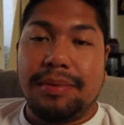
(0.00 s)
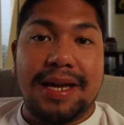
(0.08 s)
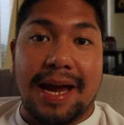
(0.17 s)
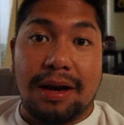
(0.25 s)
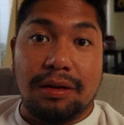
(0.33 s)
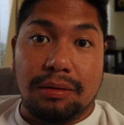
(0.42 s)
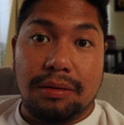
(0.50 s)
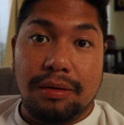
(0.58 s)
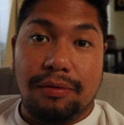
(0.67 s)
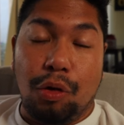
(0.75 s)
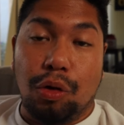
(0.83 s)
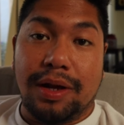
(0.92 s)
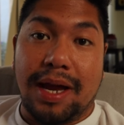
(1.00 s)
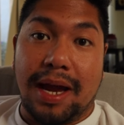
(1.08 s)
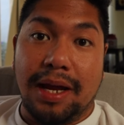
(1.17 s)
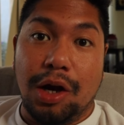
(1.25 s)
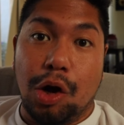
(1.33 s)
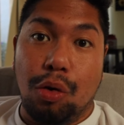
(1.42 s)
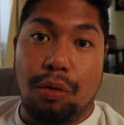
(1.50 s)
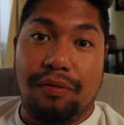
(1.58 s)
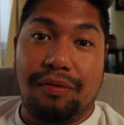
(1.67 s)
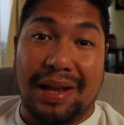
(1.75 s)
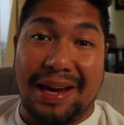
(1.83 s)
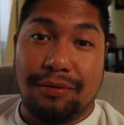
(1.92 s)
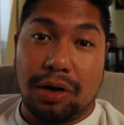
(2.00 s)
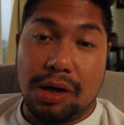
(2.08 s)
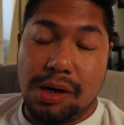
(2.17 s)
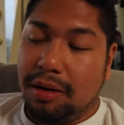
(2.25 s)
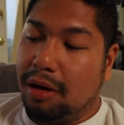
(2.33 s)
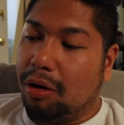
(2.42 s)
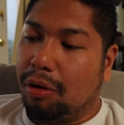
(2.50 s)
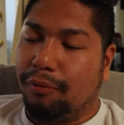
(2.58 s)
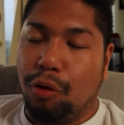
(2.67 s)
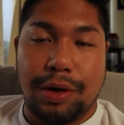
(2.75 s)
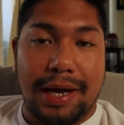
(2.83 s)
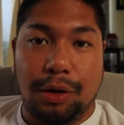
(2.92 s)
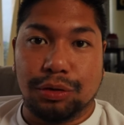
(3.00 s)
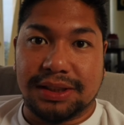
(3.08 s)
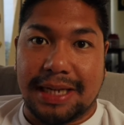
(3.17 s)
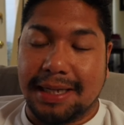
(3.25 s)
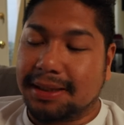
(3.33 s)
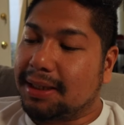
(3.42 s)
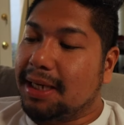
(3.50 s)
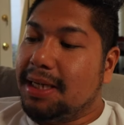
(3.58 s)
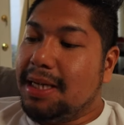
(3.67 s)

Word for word: candle volcano flavor or volcano scent.